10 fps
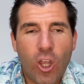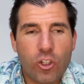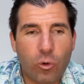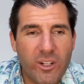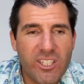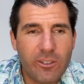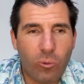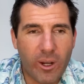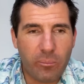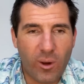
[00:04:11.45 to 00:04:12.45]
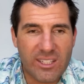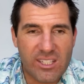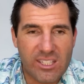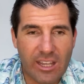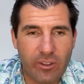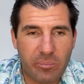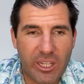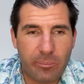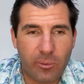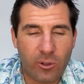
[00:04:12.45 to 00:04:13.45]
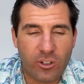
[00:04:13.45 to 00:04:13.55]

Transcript: 21.7 people,